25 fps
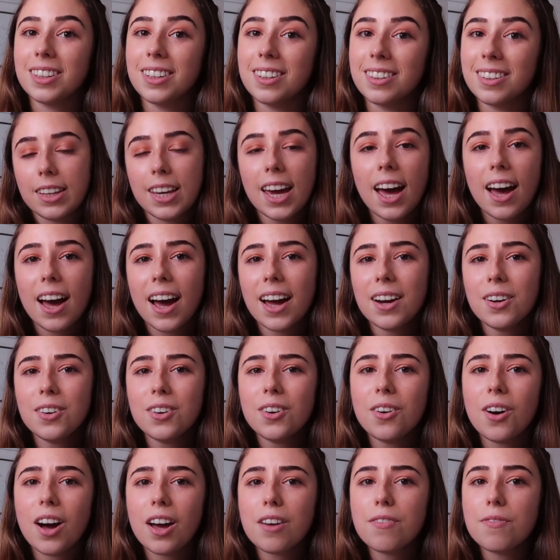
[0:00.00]
Yeah, I don't
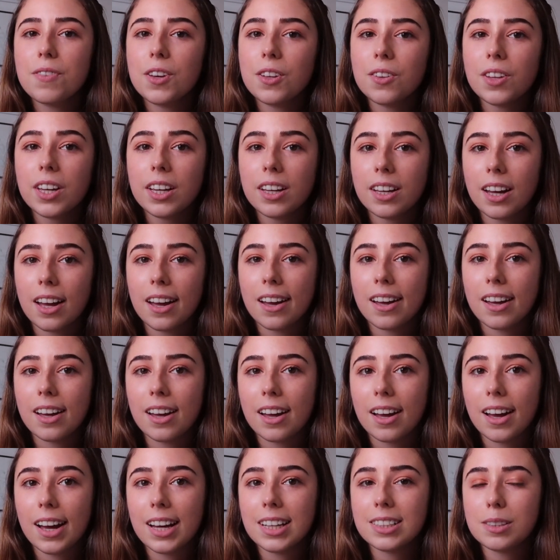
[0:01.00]
know, I feel like
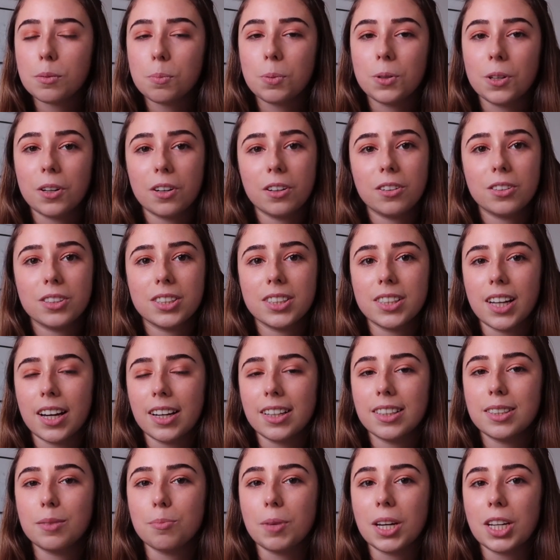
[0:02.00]
as a political
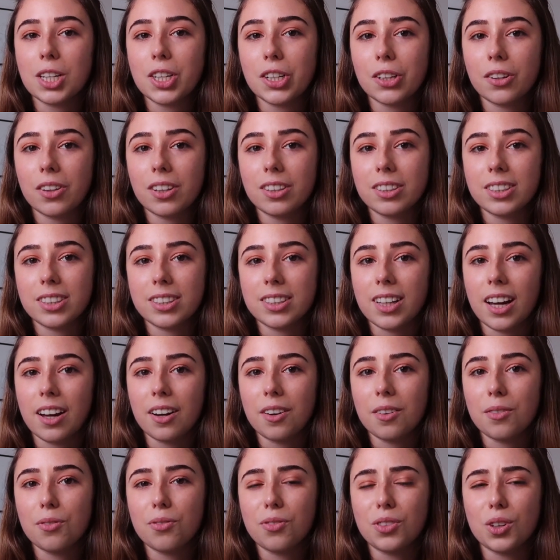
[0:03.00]
science major, this is
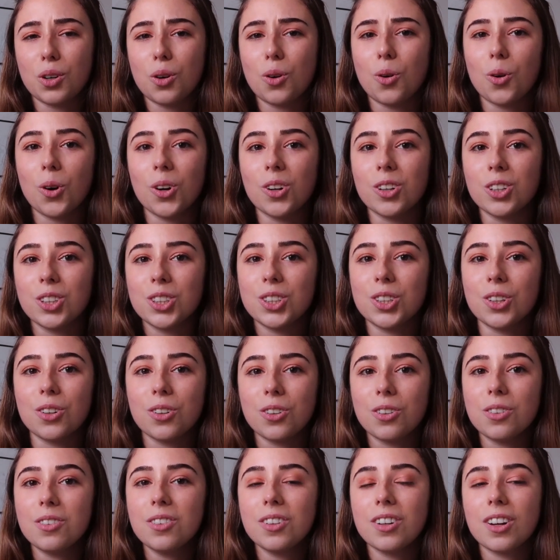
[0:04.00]
kind of the
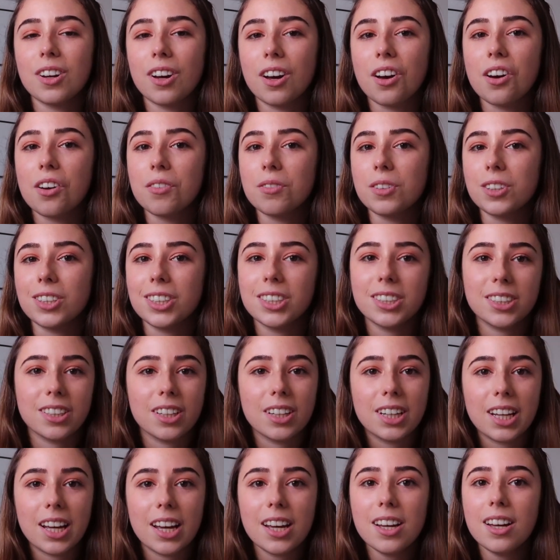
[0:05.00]
cornerstone of your
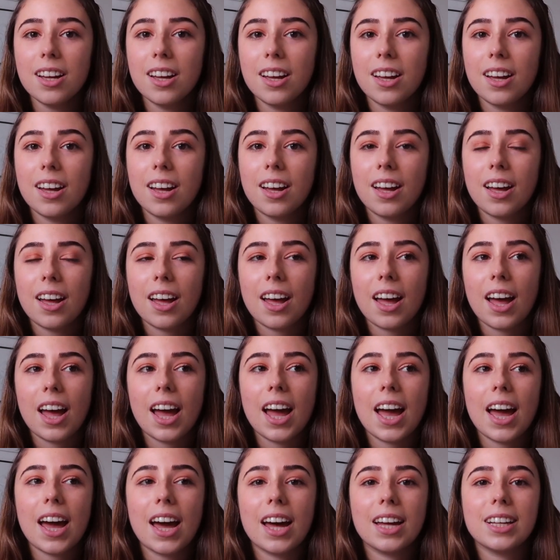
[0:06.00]
study,
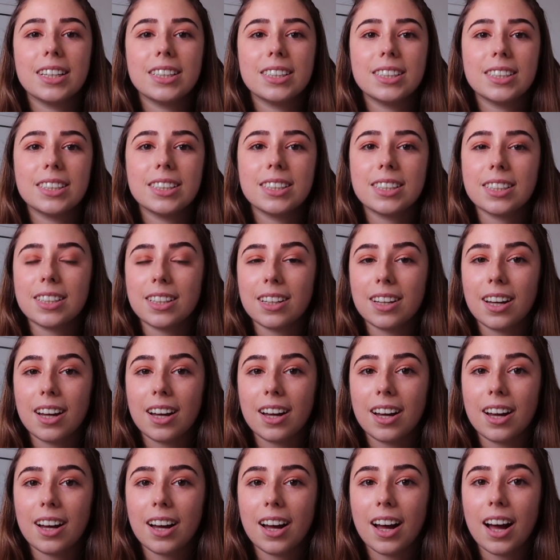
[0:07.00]
and
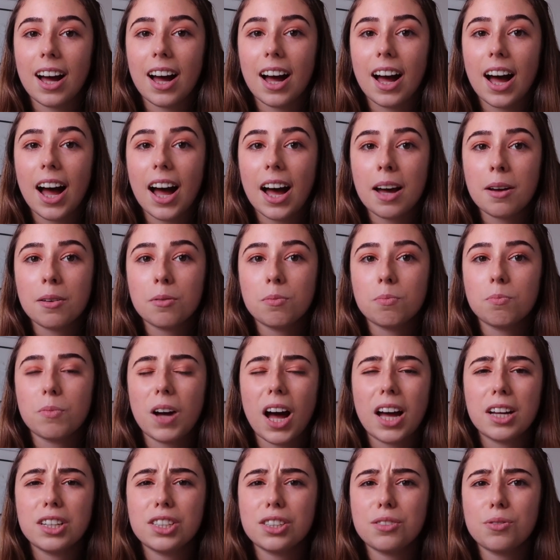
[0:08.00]

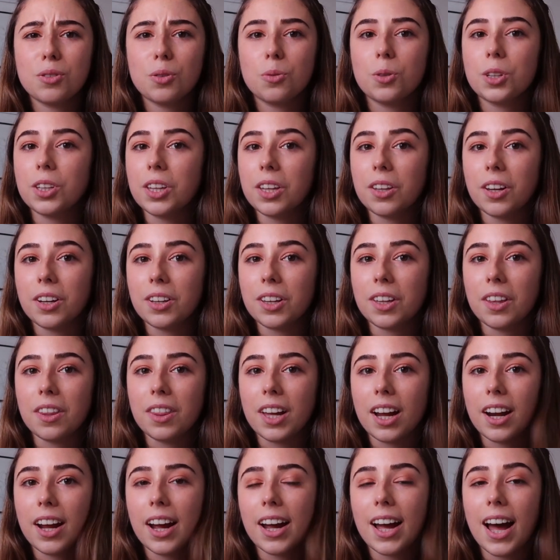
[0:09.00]
I just feel really lucky
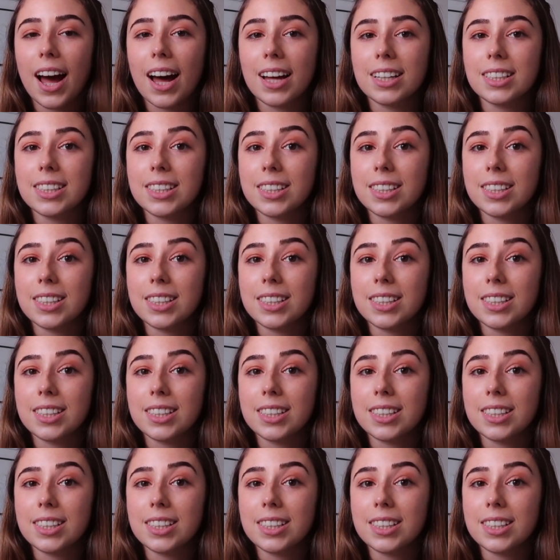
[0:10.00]
that I had